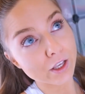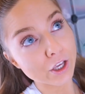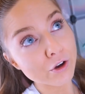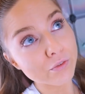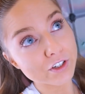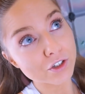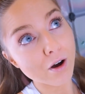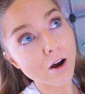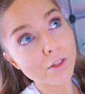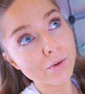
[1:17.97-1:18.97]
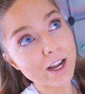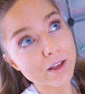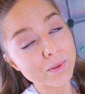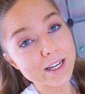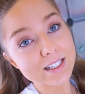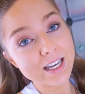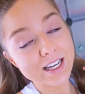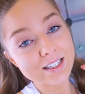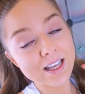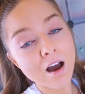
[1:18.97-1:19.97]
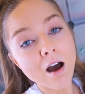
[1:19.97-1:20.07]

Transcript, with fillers: cute fit you all in the right places